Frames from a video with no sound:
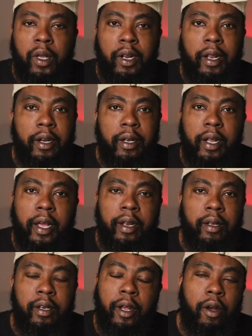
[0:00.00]
the end of the day,
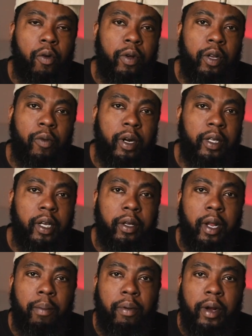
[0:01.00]
they don't really want to give
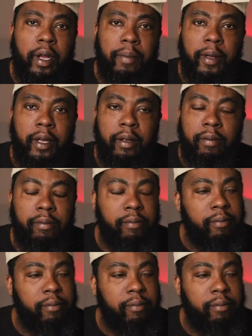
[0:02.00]
you that bread, man.